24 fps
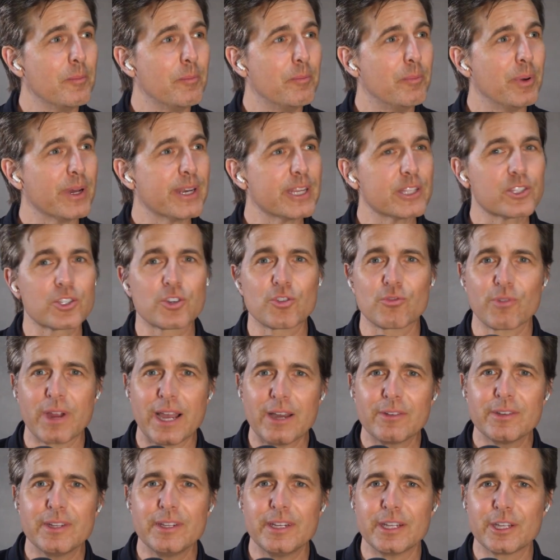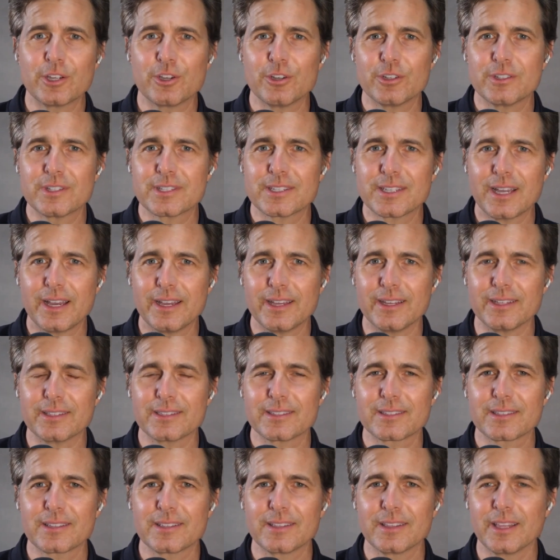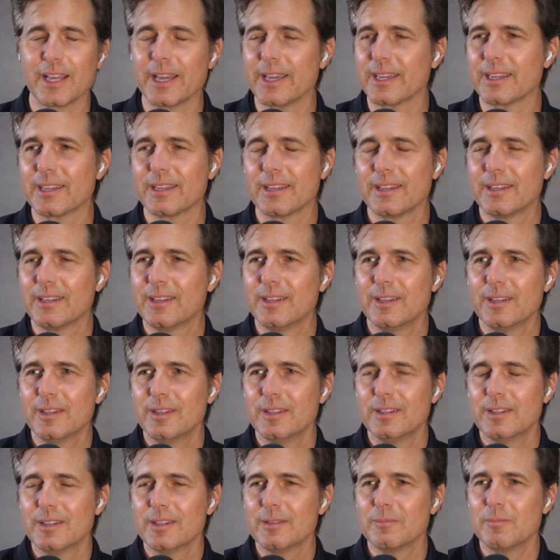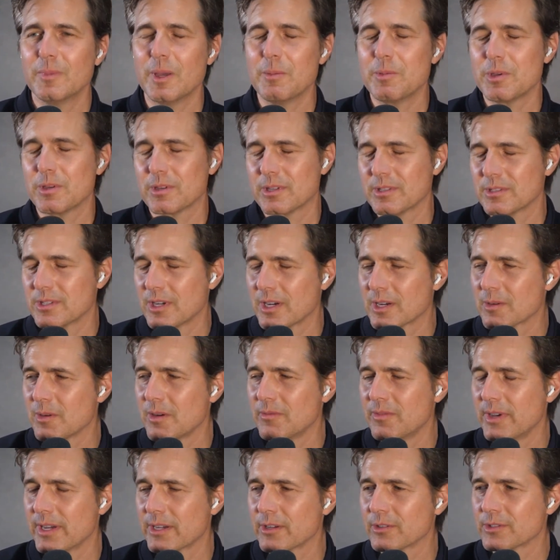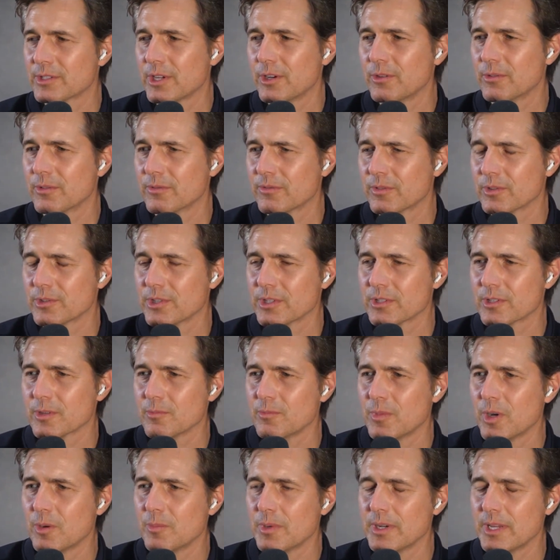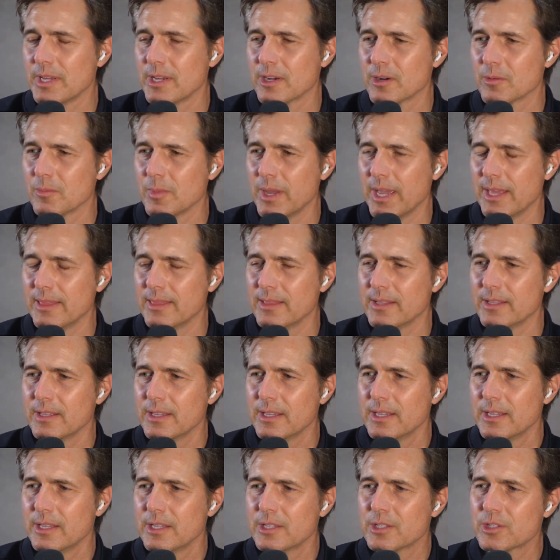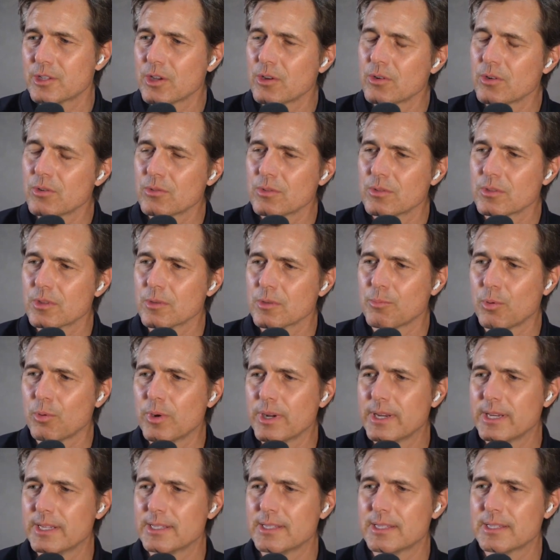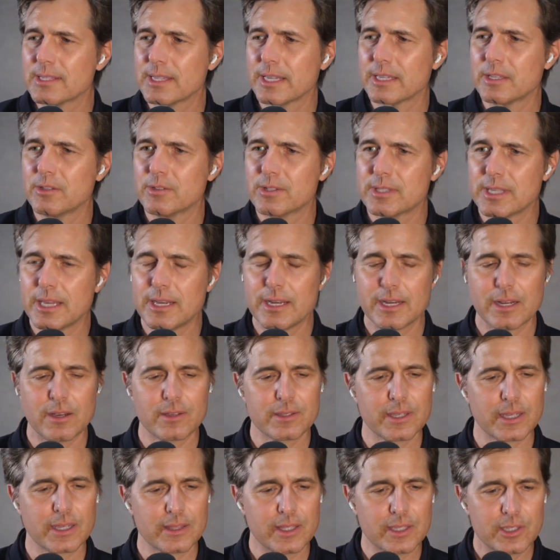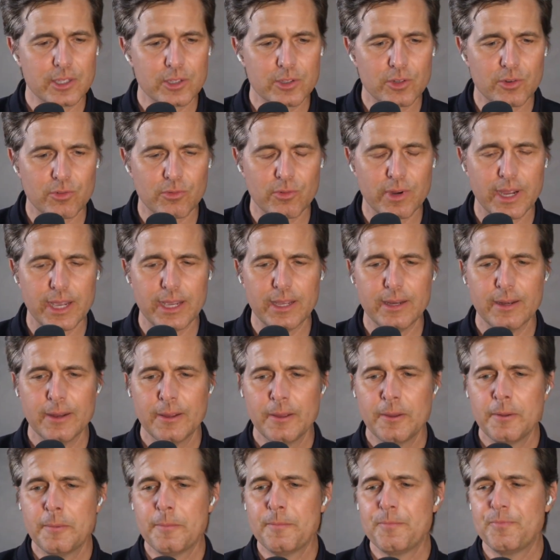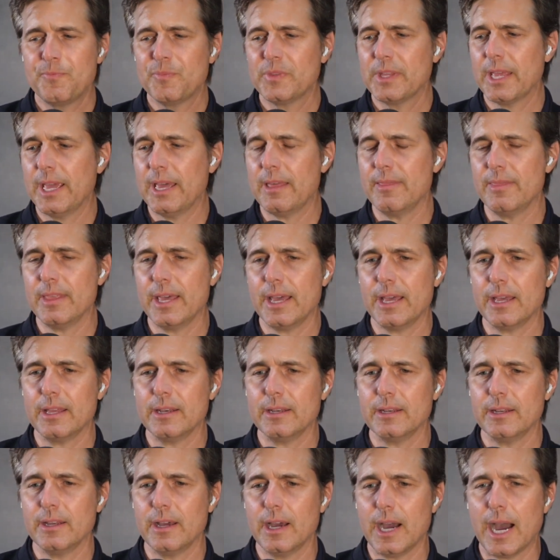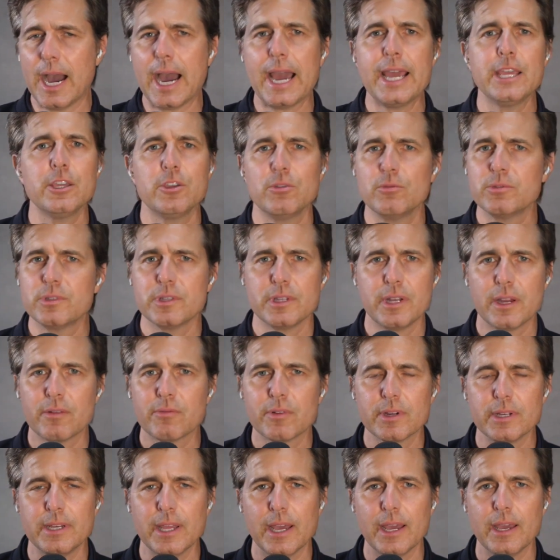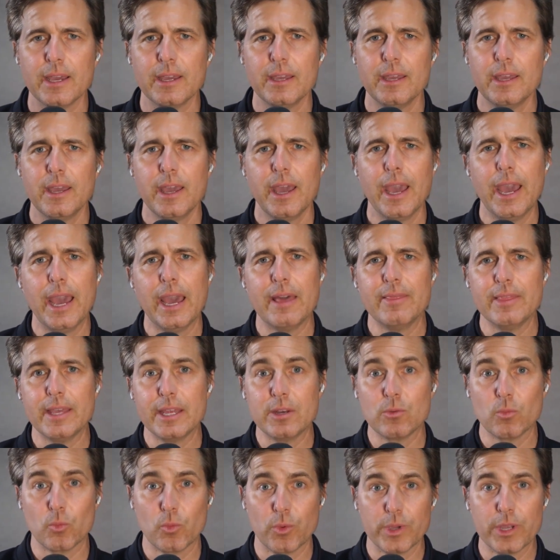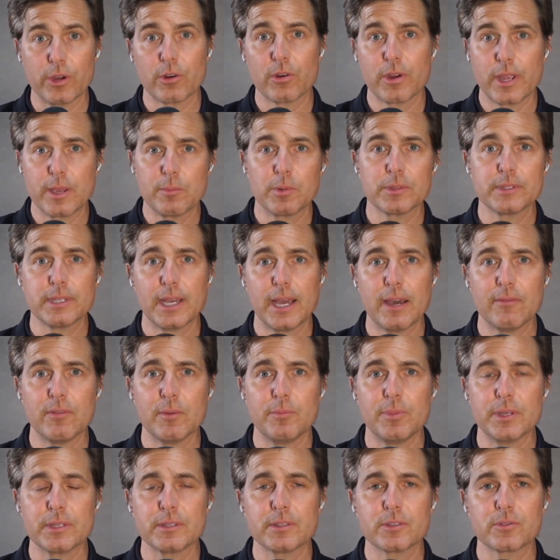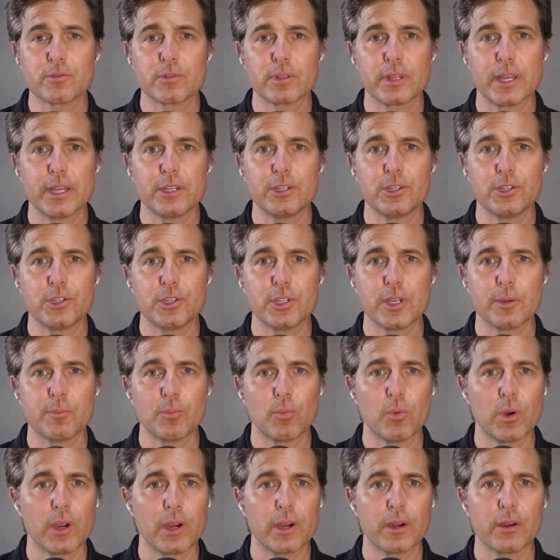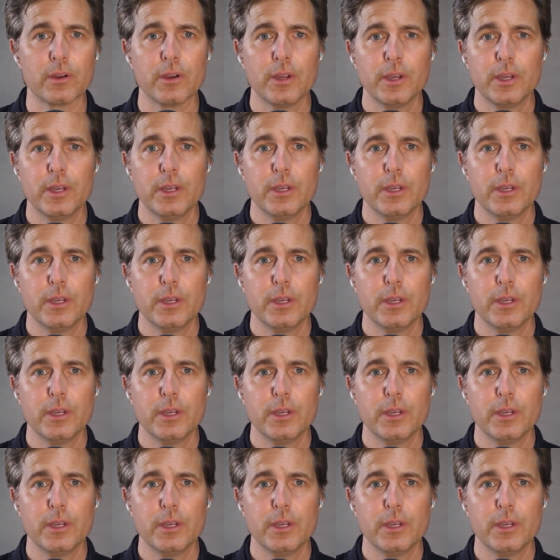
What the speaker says: but it's grounded in good science. Like maybe you can talk about vagal tone for just a moment here. And so the point is like you sent it and I was like, this is great. And then I use it every day. And then we are able to have a business relationship where,